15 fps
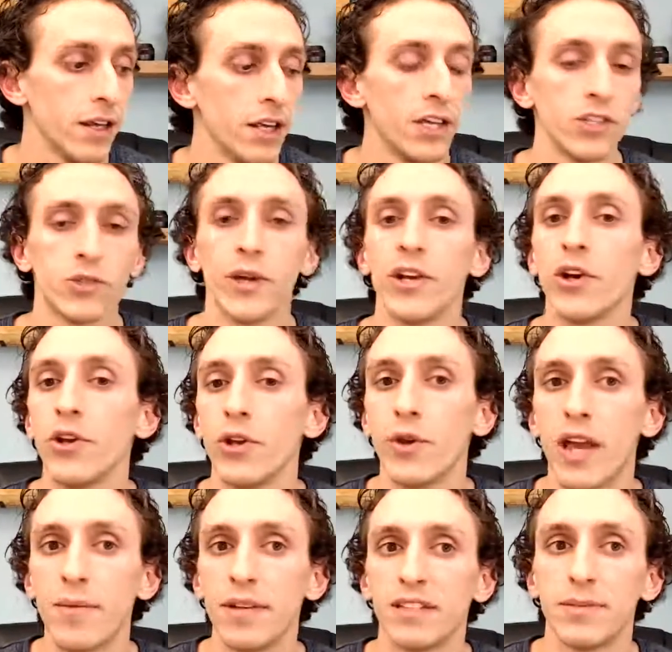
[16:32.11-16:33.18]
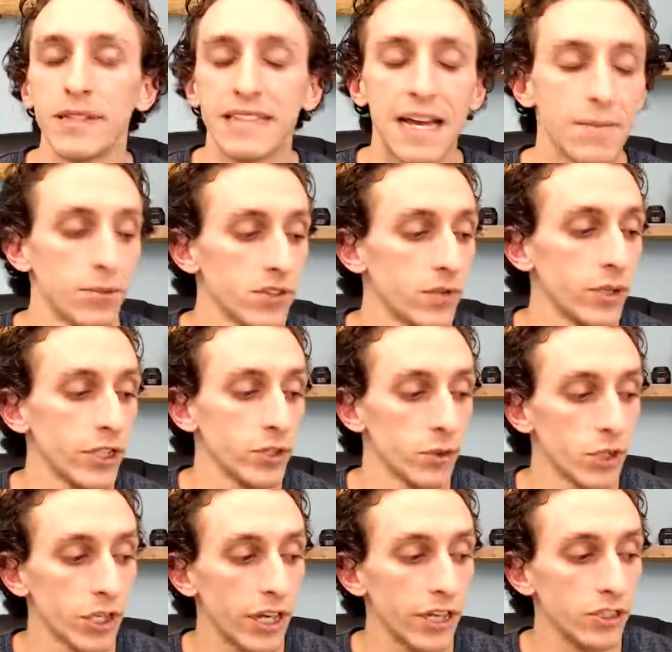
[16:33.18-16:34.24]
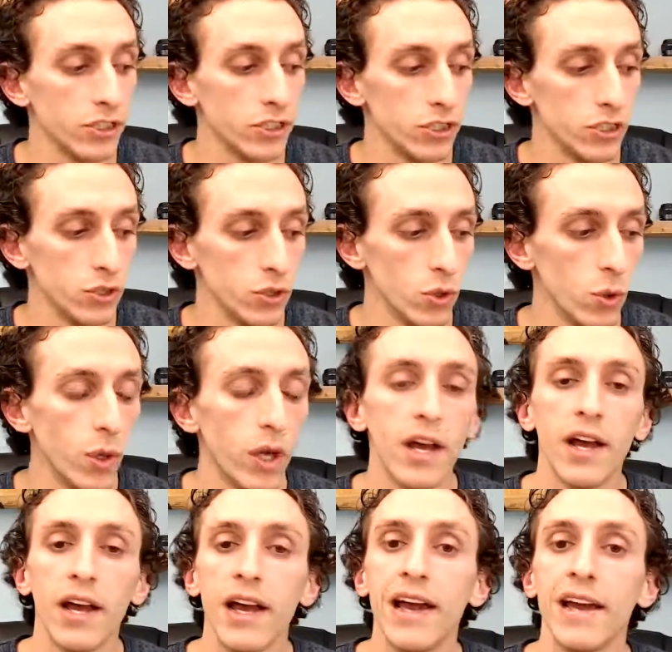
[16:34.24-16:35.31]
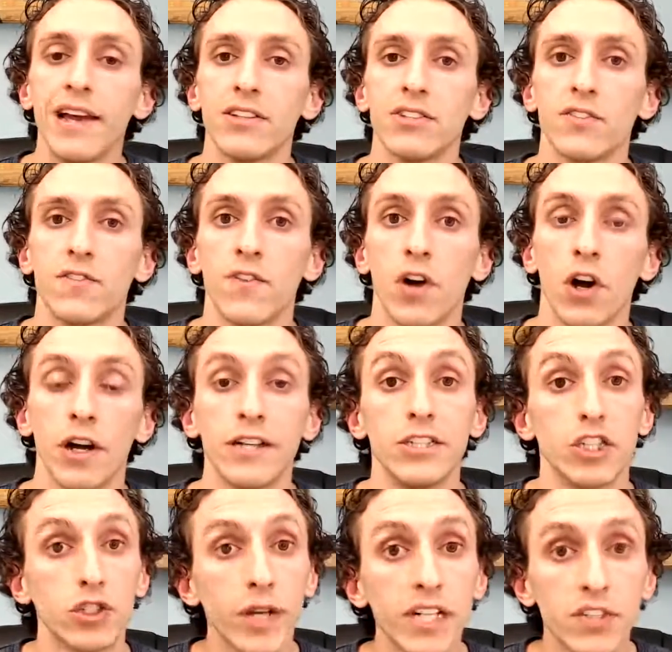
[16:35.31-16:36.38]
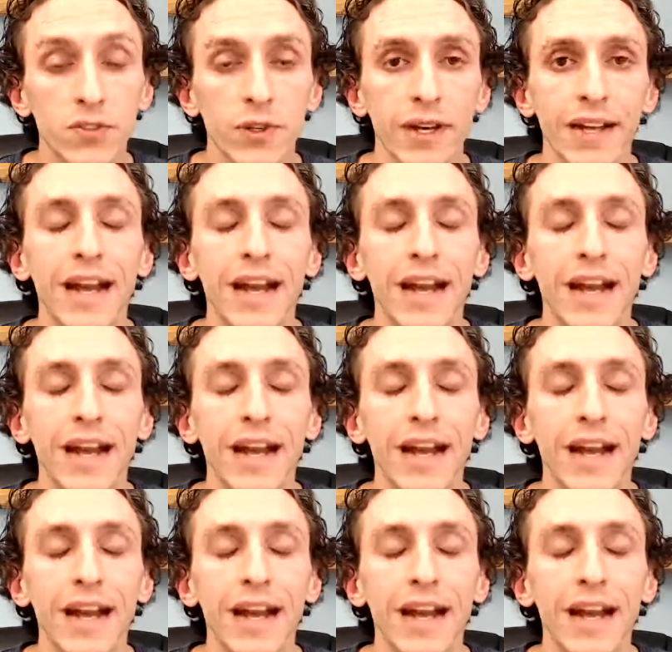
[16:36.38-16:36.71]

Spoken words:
So I know you gave me some examples of what you were looking to do as far as transferring.